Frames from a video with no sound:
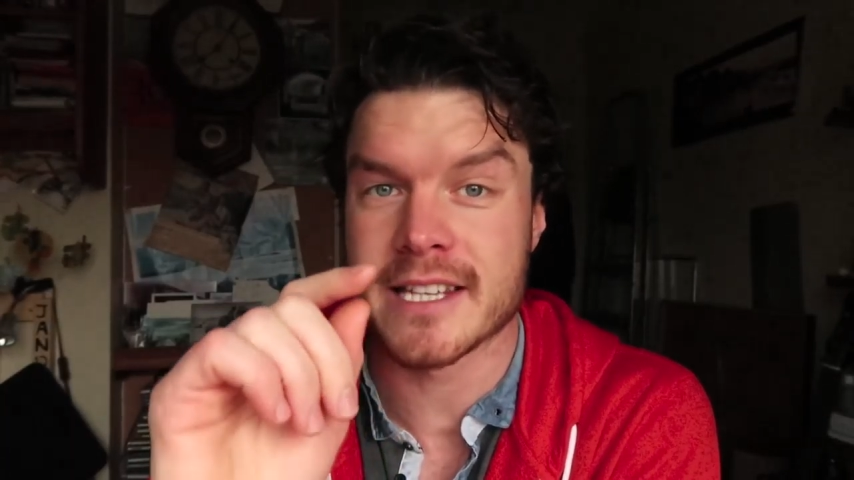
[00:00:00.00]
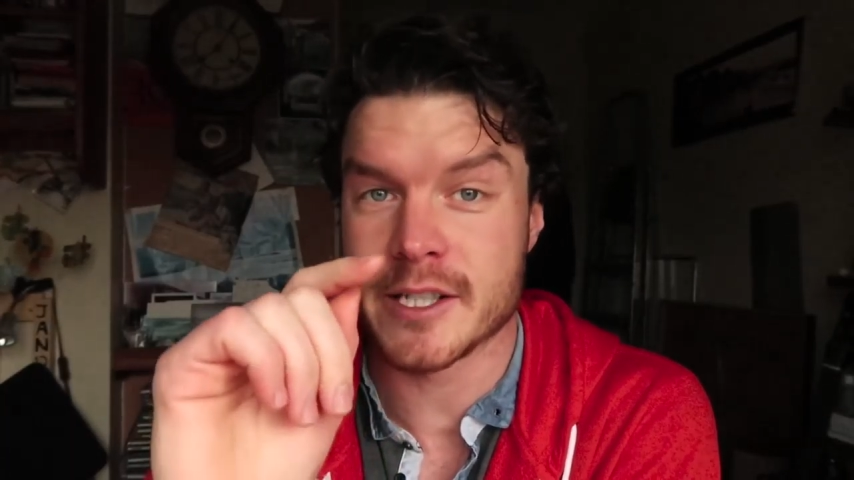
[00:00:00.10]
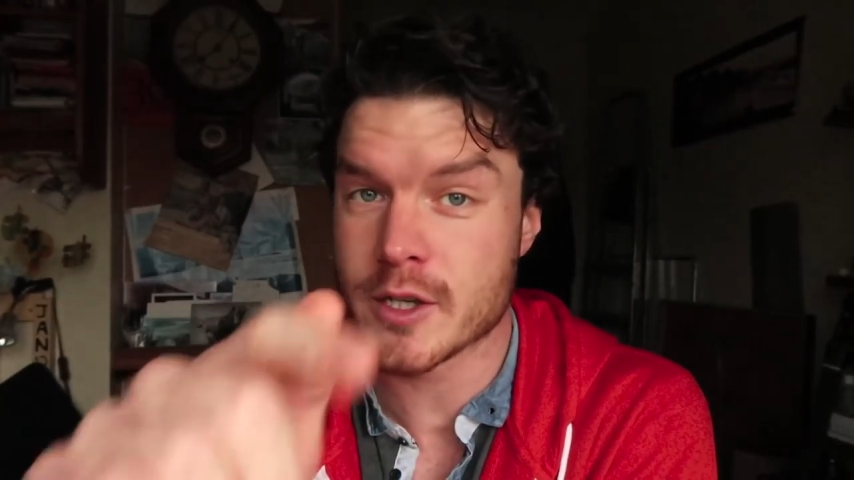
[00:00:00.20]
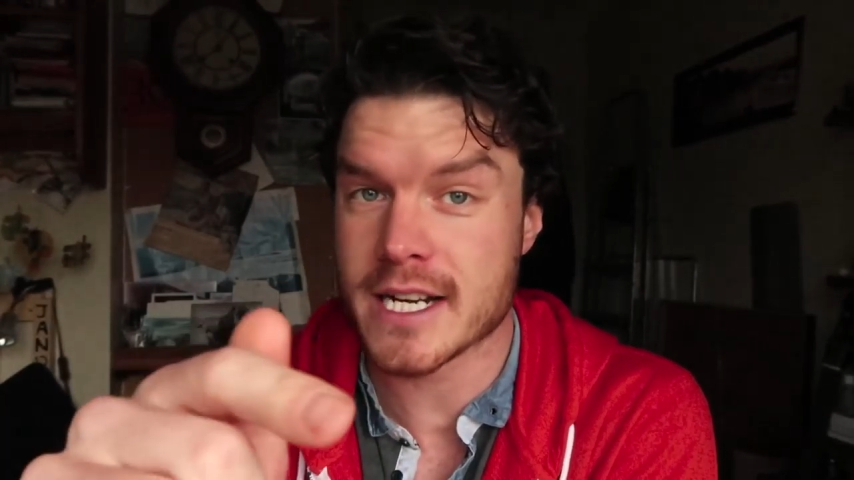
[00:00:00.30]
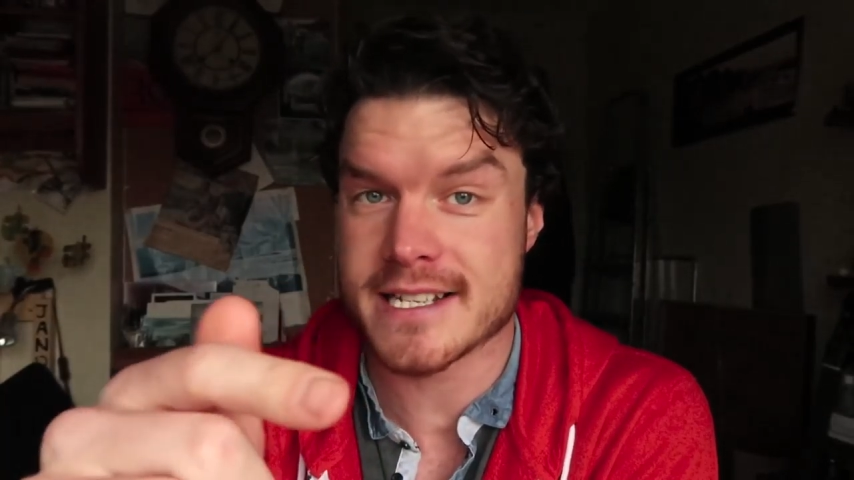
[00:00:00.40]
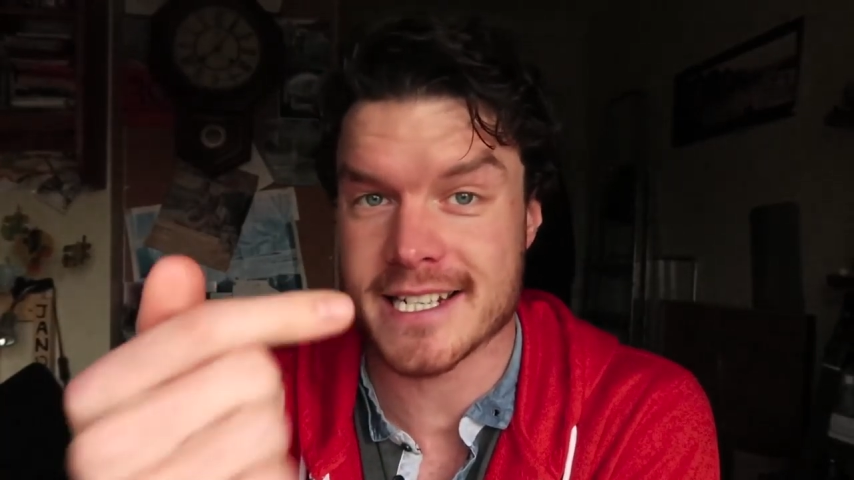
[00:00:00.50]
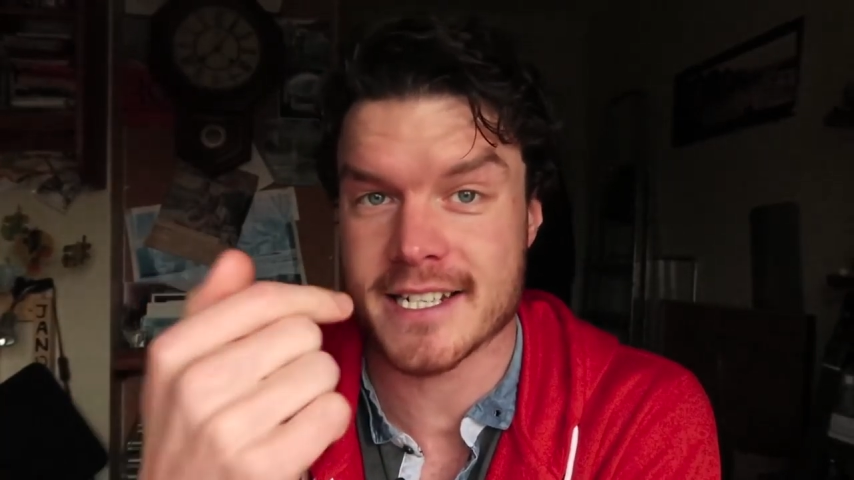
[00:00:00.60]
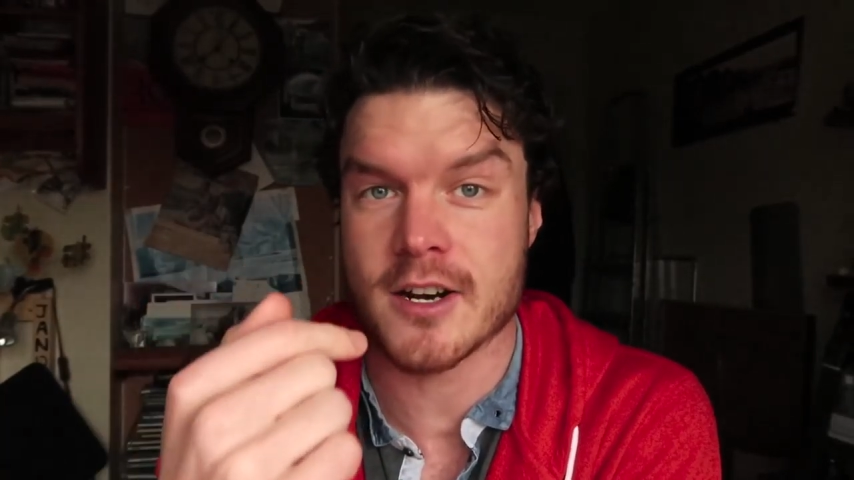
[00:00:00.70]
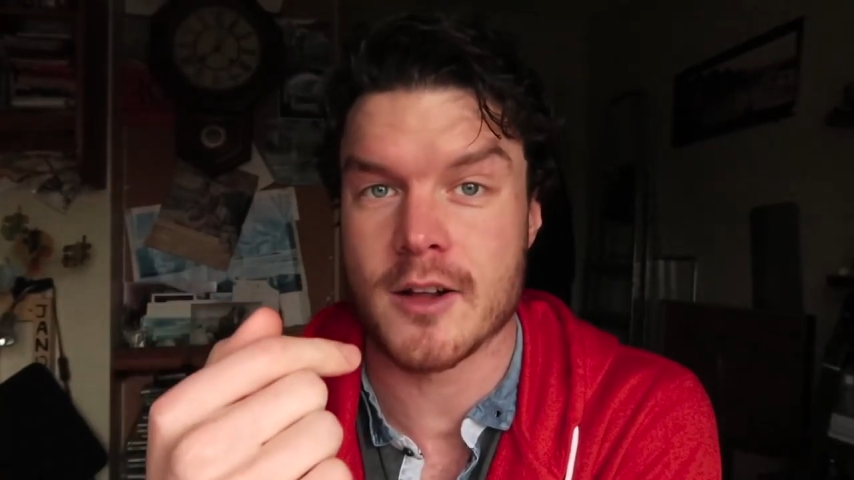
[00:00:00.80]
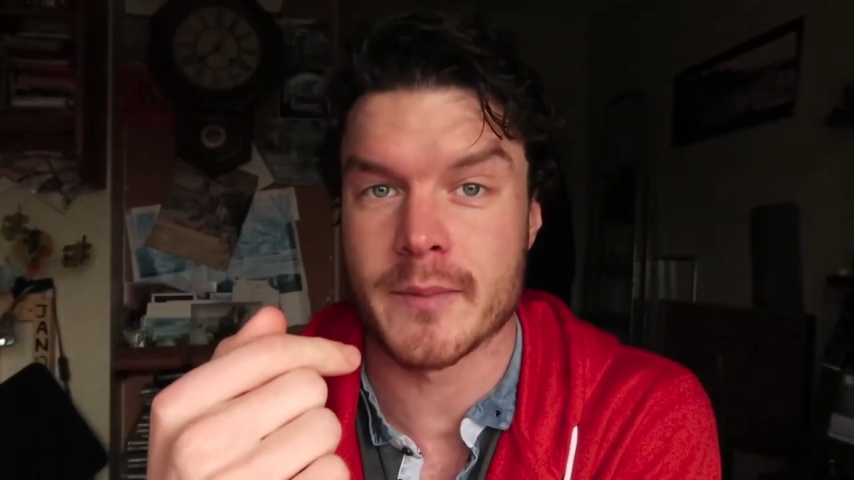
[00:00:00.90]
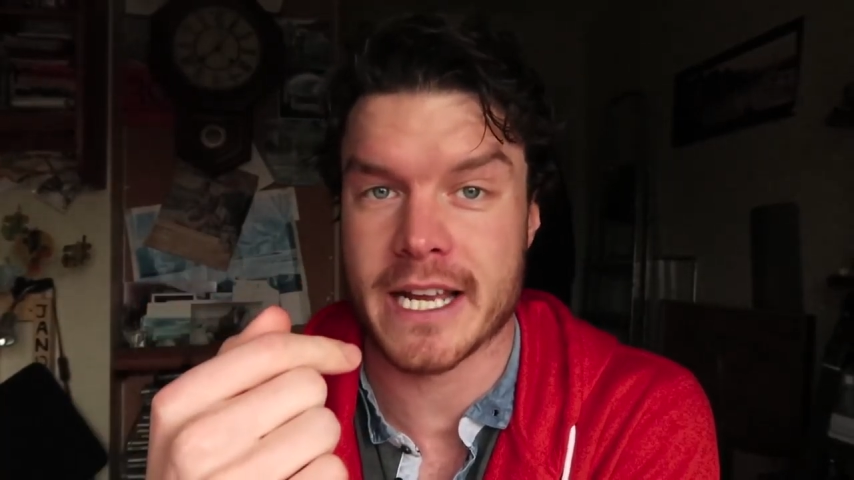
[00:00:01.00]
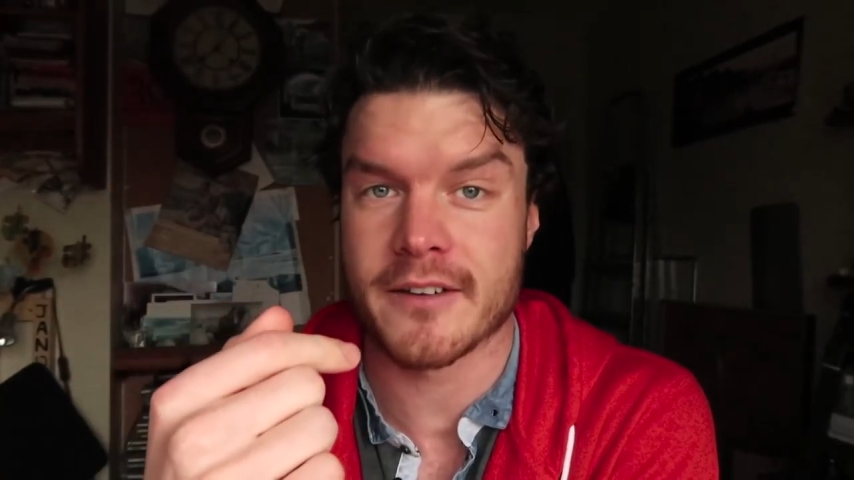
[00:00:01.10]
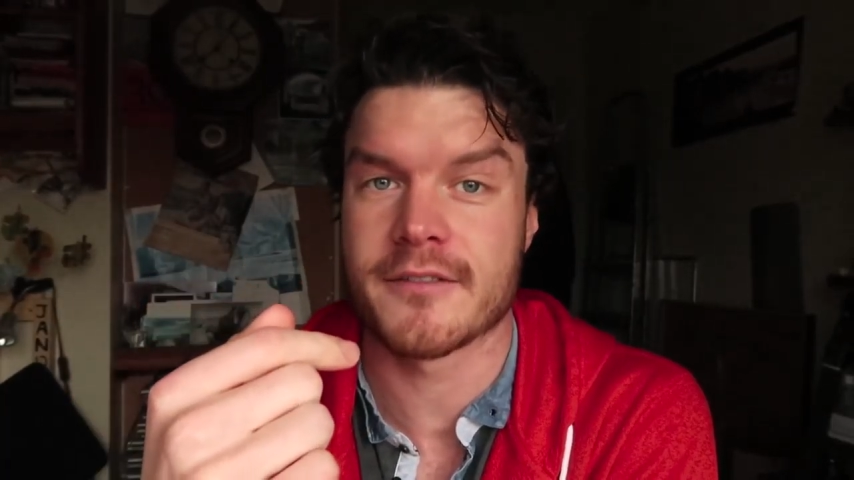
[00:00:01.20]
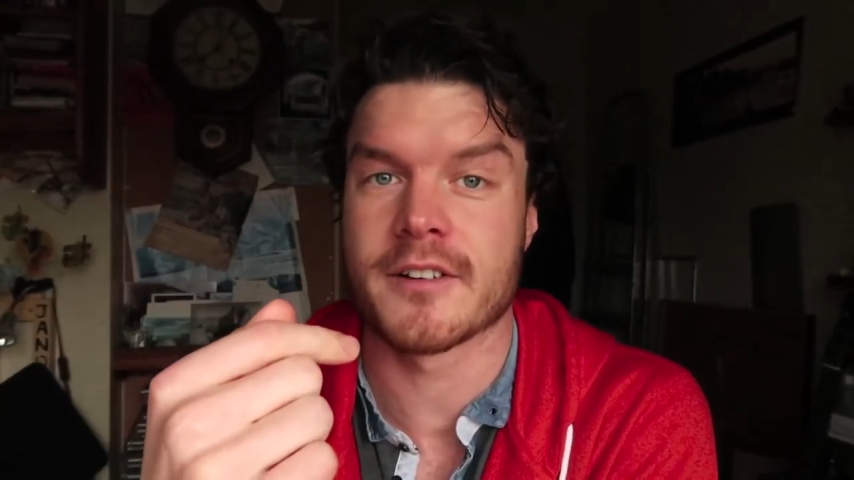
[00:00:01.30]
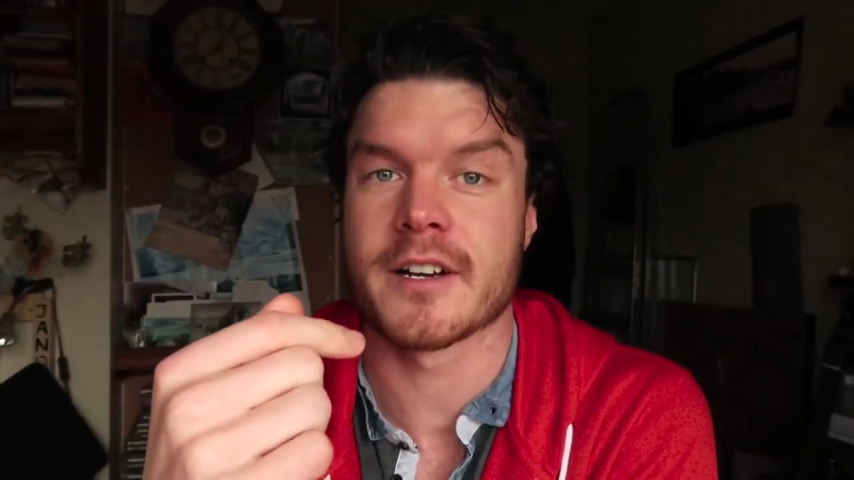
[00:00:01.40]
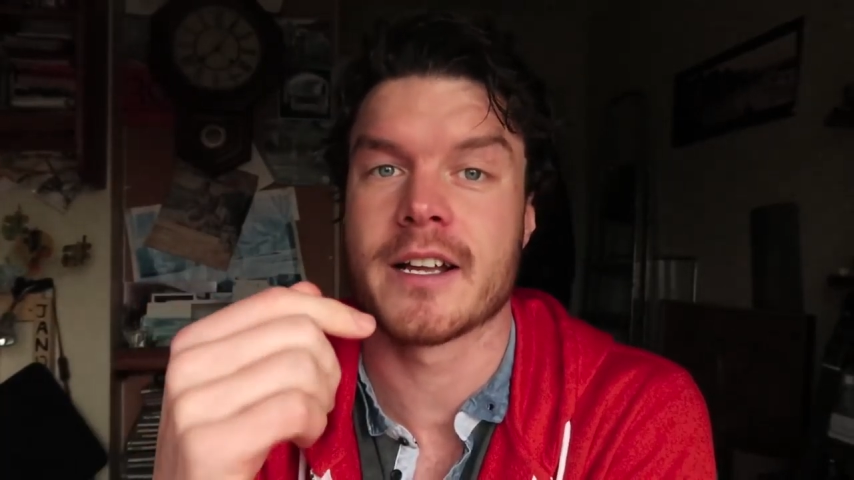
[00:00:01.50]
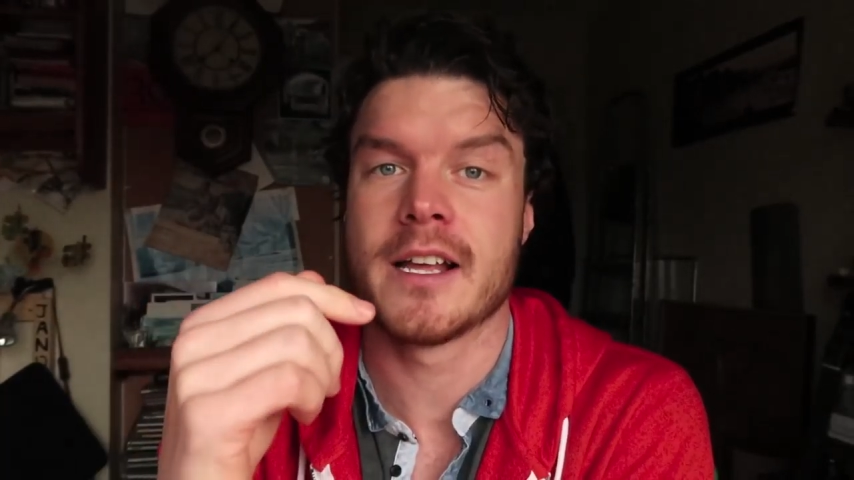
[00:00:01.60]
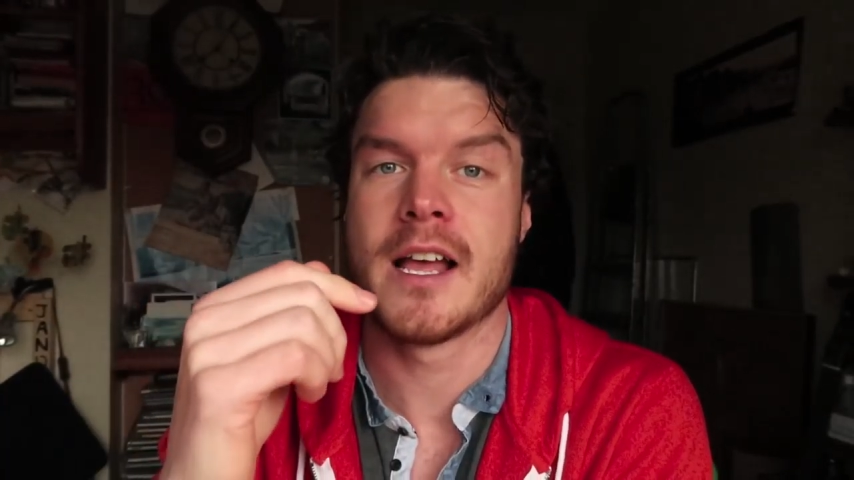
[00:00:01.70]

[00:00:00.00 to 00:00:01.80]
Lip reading: then you guys get to call me out for it,